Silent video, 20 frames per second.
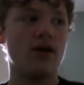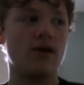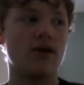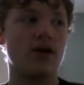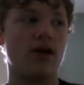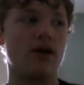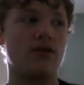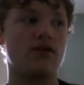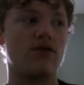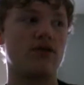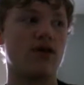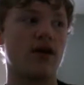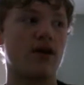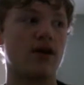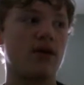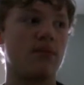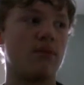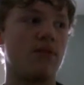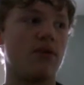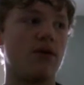Okay, I just gotta
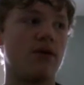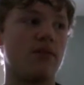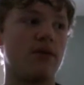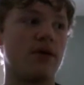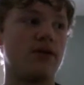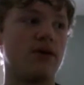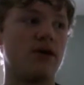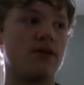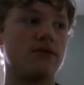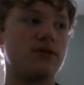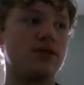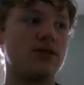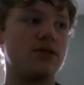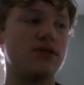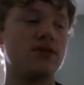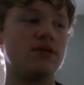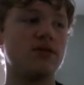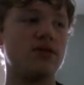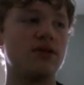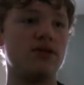get more on my
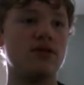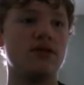notes.